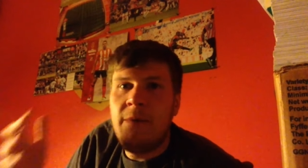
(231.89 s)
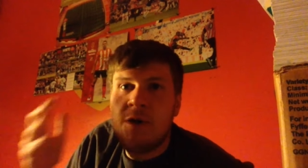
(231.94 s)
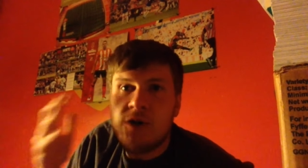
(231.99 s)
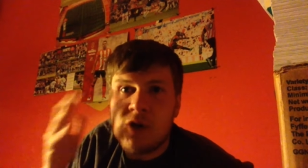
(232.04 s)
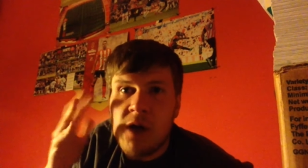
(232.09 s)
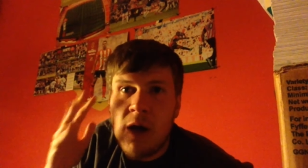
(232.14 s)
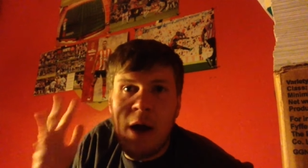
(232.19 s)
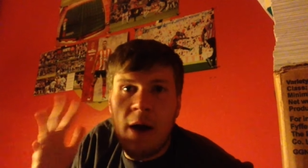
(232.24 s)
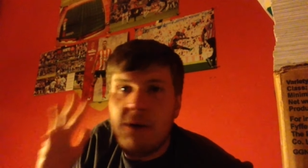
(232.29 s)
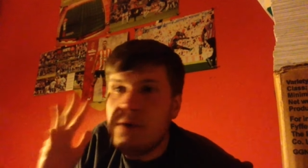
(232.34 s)

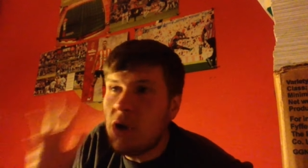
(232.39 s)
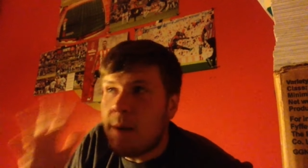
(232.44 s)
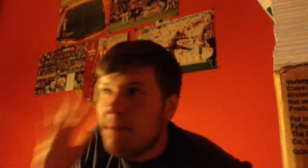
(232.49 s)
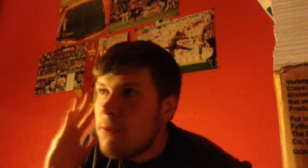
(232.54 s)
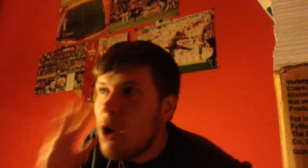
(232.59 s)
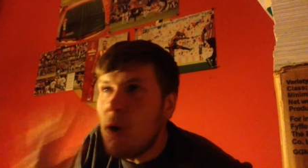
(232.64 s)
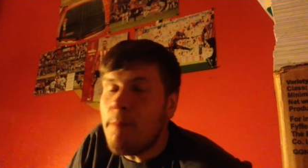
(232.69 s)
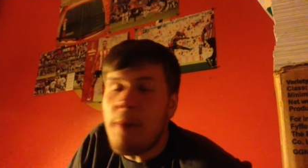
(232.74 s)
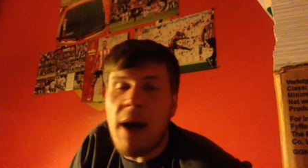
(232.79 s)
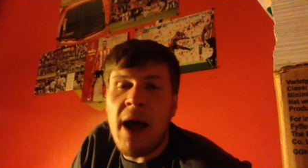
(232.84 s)
So I'm
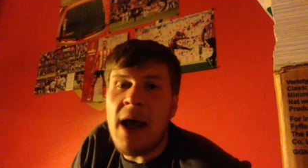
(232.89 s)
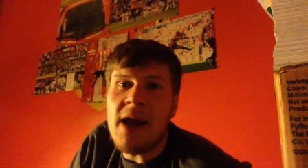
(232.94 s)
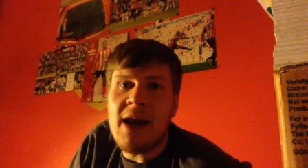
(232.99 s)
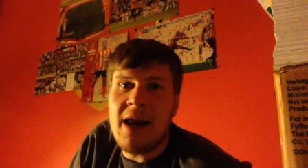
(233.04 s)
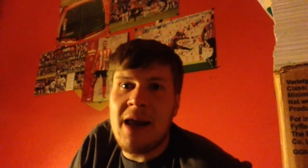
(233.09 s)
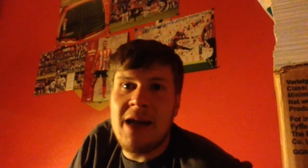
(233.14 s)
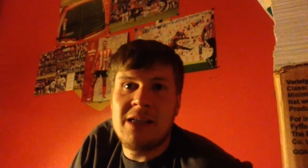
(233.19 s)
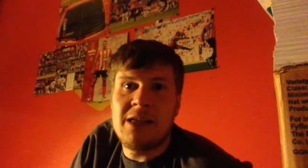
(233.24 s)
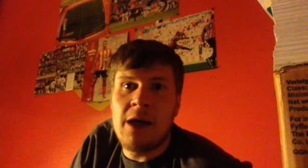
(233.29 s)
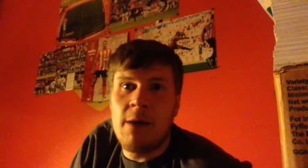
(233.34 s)
not buying
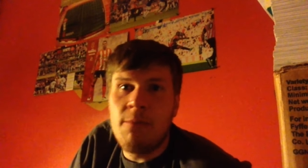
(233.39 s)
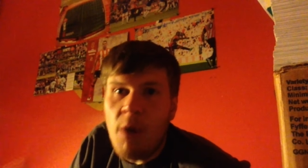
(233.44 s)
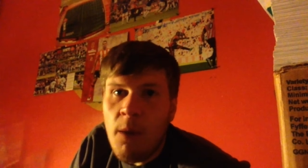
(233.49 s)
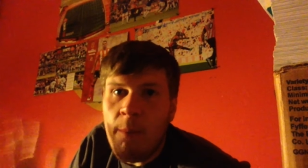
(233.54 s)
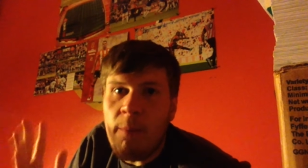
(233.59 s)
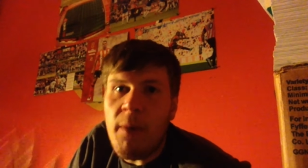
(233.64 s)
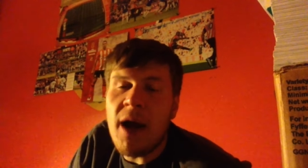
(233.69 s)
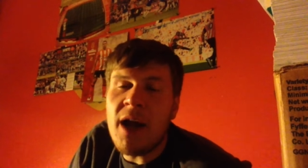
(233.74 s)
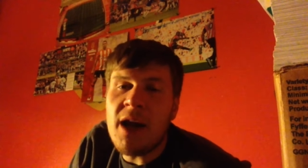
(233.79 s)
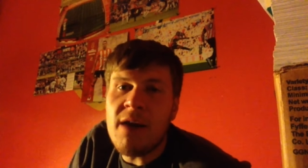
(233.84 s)
it. I'm
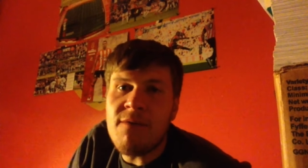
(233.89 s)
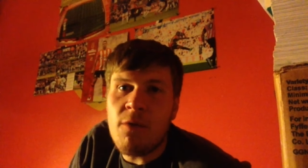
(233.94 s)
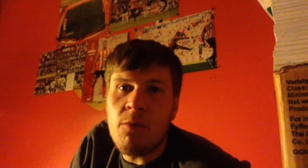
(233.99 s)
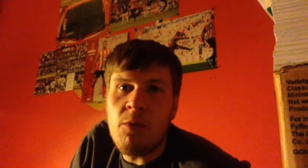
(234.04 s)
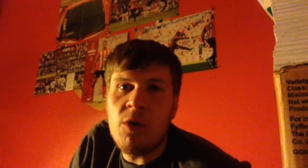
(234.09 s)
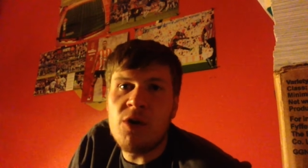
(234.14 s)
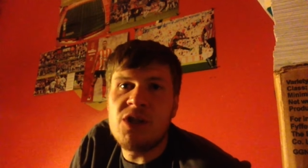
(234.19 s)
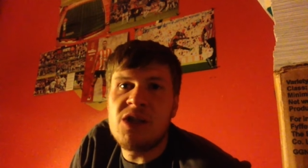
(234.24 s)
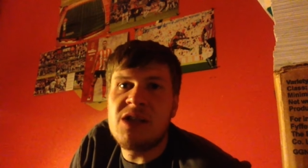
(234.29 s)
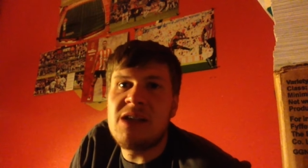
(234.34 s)
not buying it for
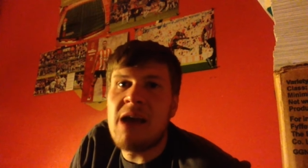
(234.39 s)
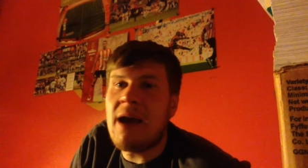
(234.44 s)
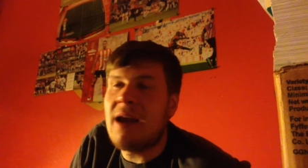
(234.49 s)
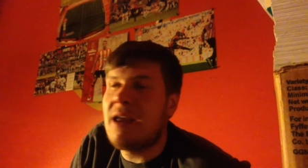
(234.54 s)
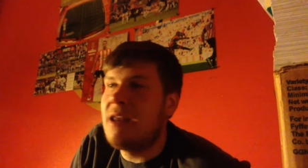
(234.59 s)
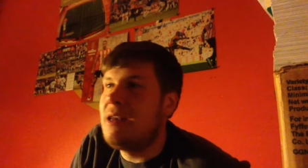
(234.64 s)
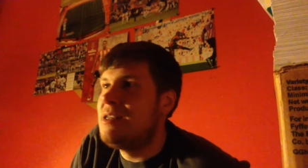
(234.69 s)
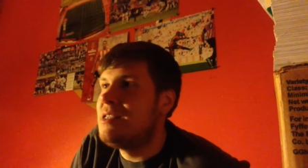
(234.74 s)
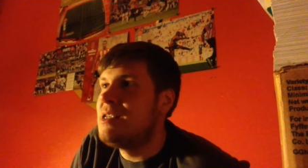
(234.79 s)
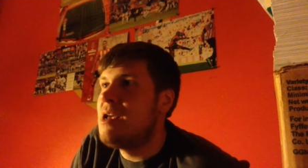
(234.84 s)
1
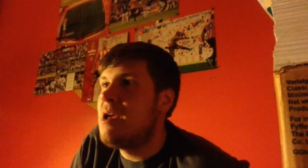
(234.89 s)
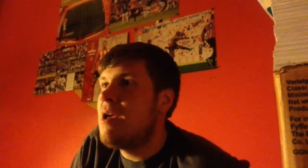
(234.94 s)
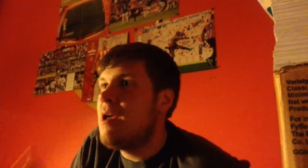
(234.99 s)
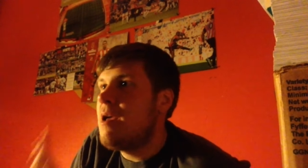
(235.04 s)
second.